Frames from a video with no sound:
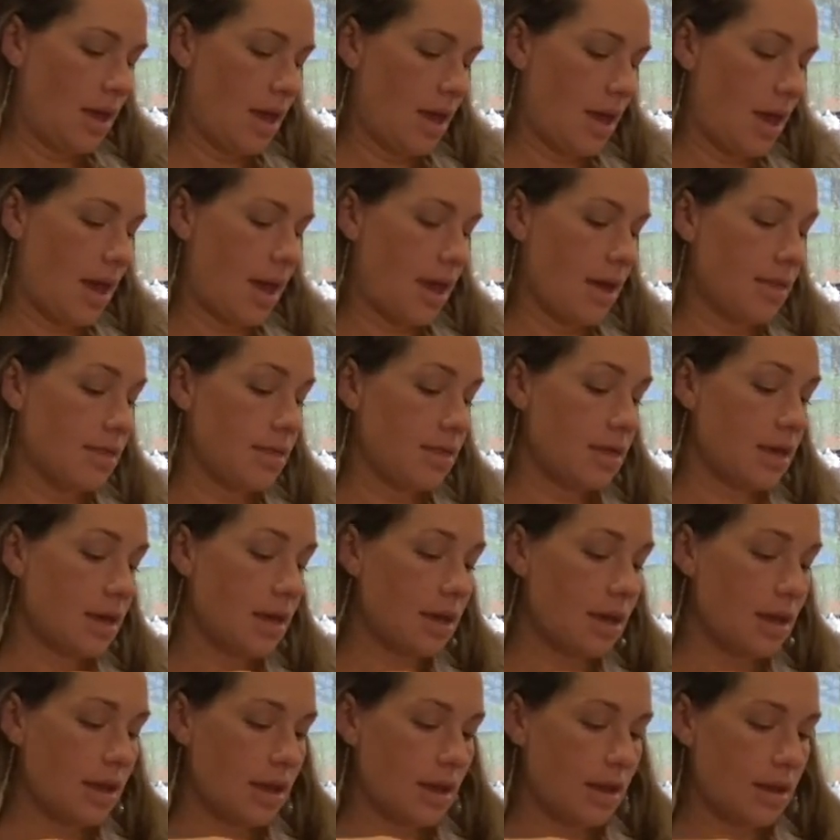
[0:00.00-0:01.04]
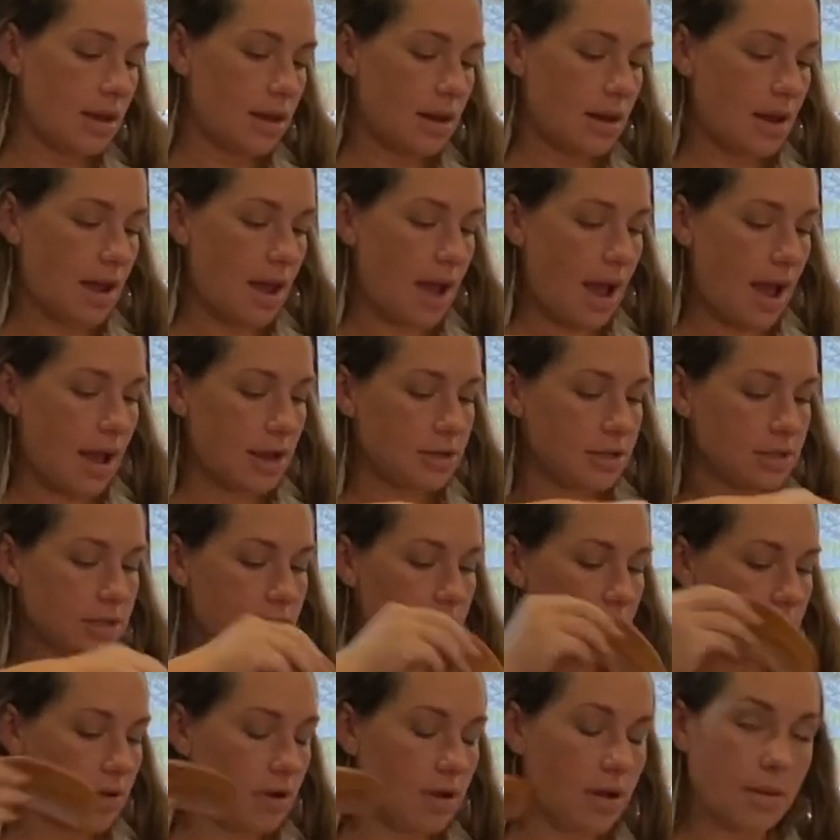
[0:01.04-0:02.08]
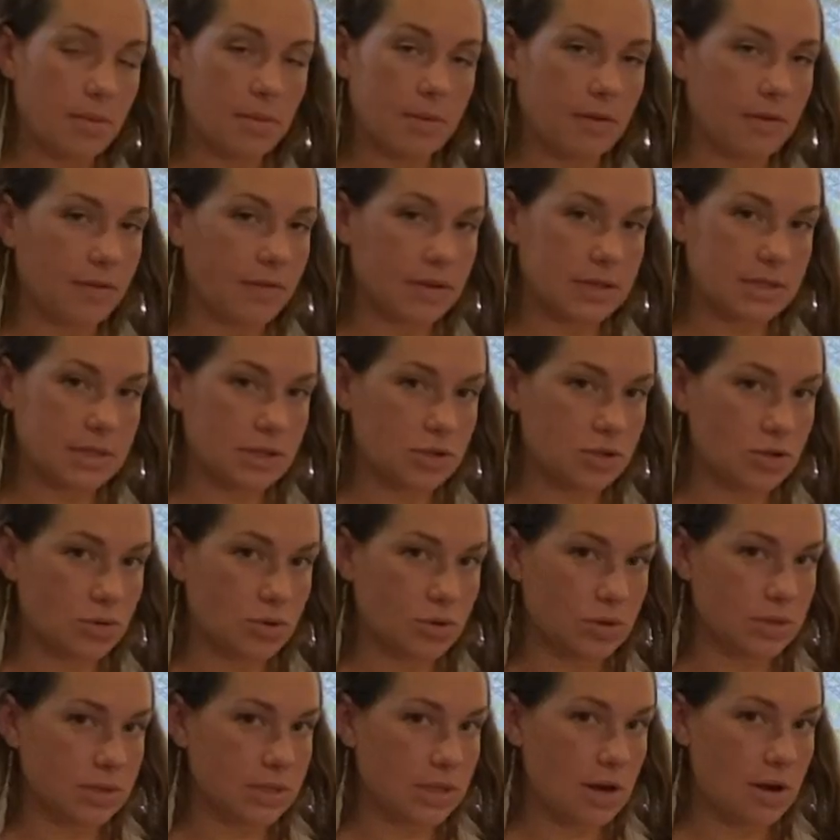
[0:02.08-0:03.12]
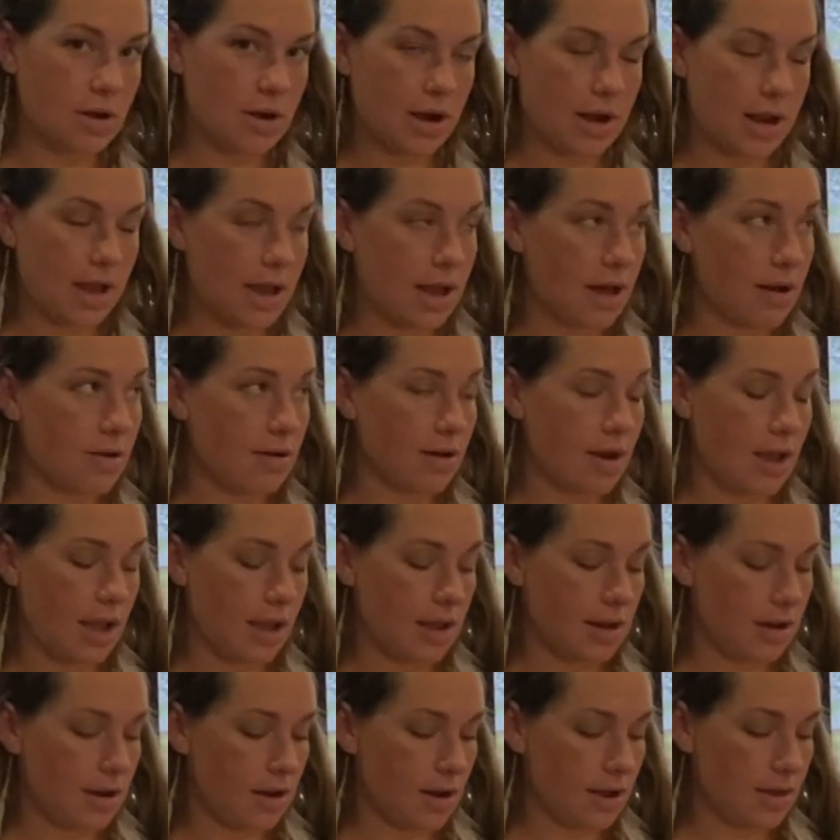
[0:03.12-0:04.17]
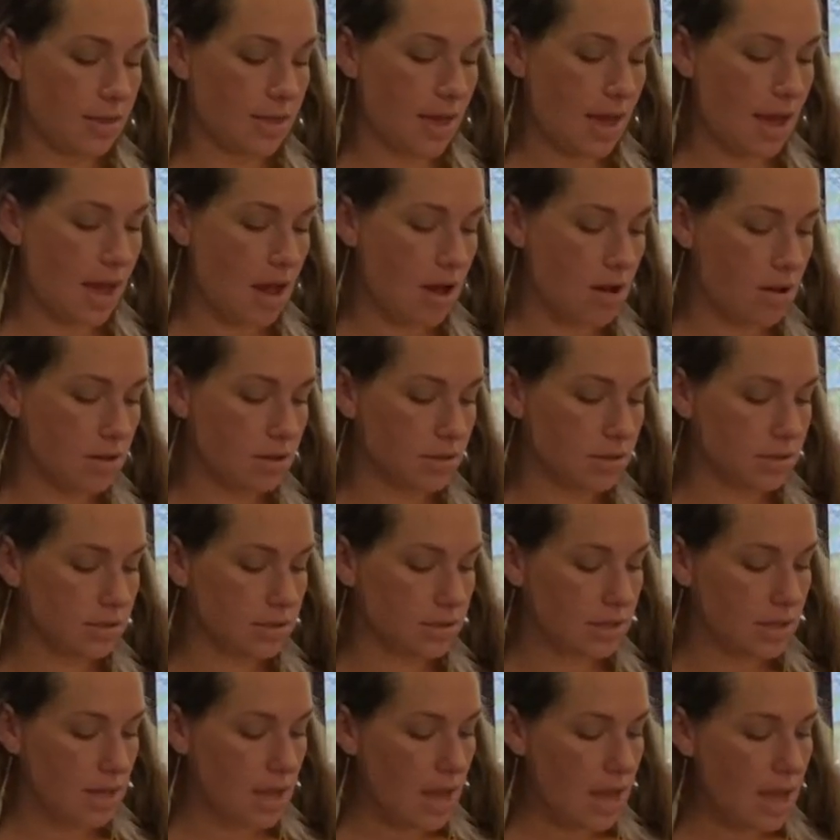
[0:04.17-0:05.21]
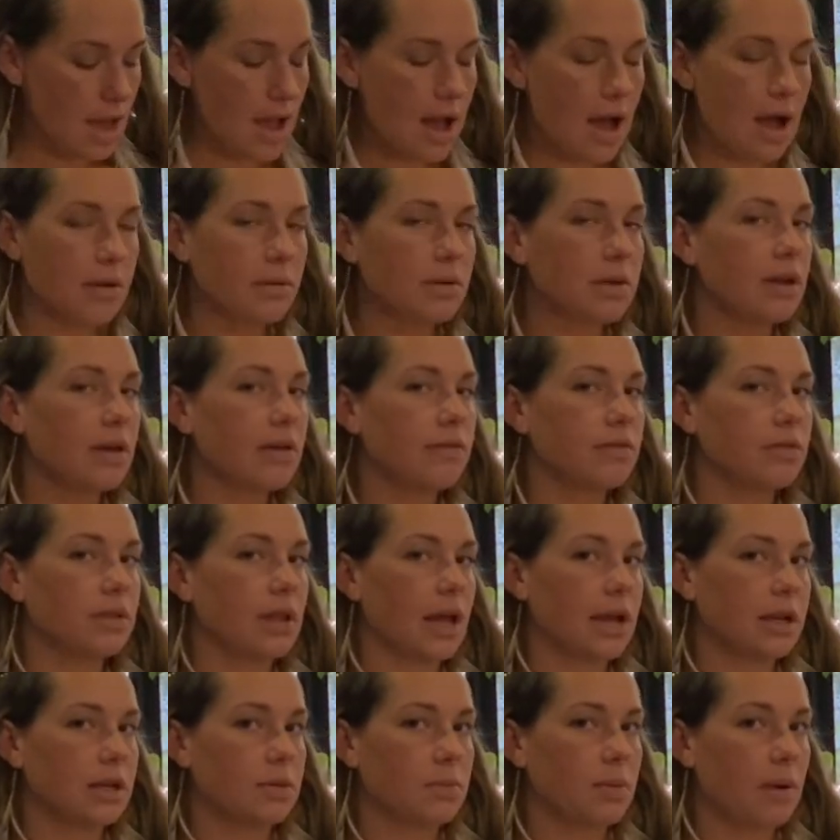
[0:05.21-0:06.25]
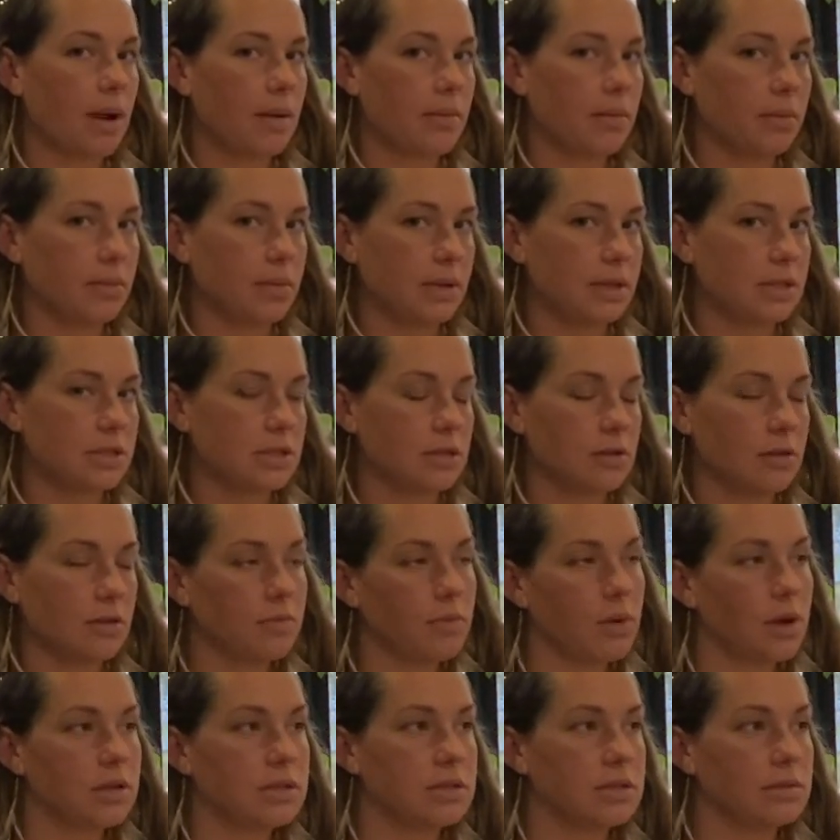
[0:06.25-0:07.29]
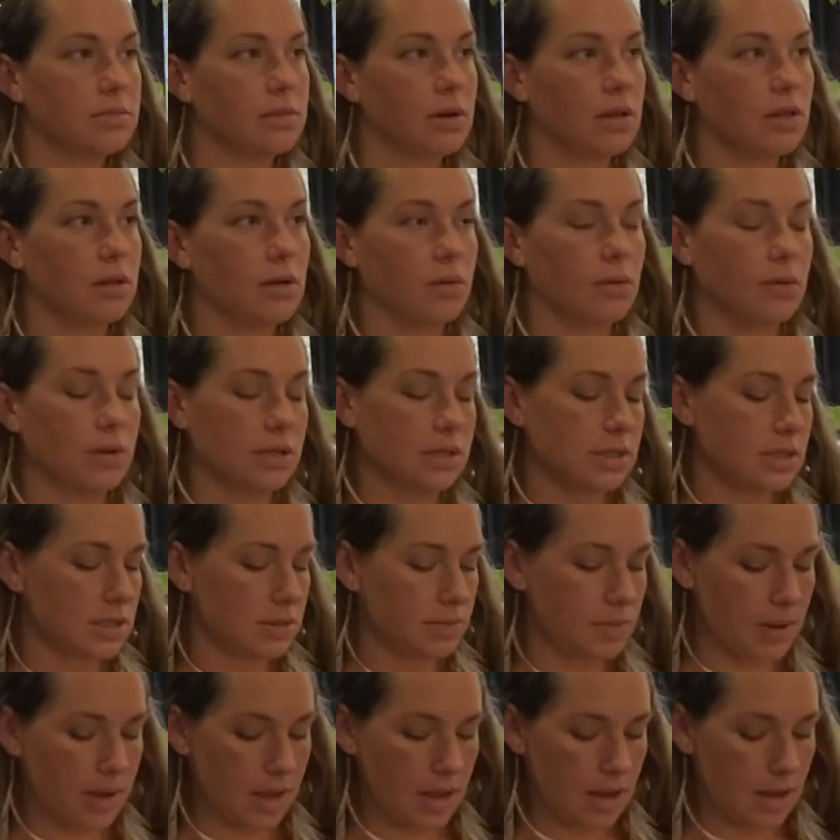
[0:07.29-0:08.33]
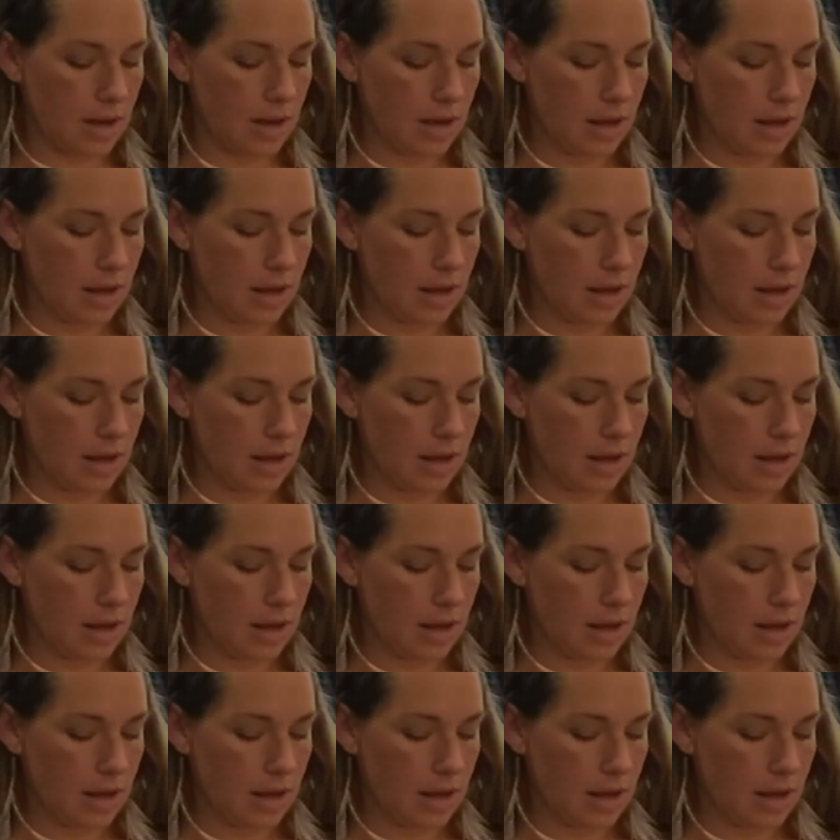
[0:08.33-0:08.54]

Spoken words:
And then I just have a couple of essential oils that I already had on hand here at the house. I would have liked probably to have bought some other ones, but